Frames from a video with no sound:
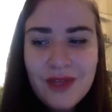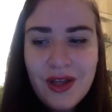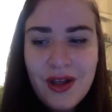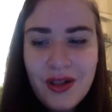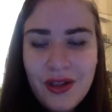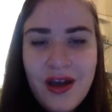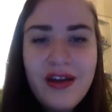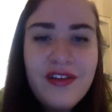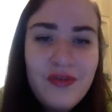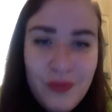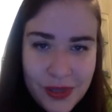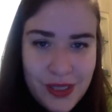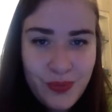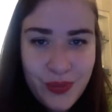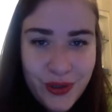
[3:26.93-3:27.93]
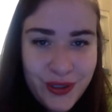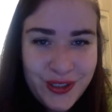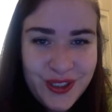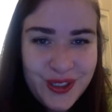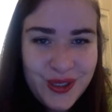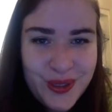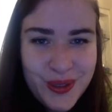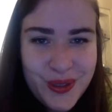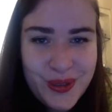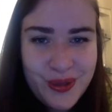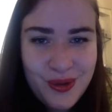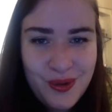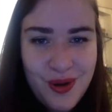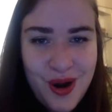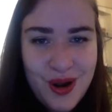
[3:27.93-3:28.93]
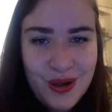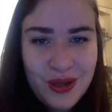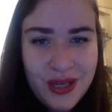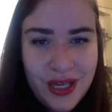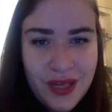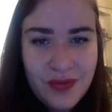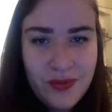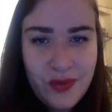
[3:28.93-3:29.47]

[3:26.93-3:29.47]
a lot of people who are looking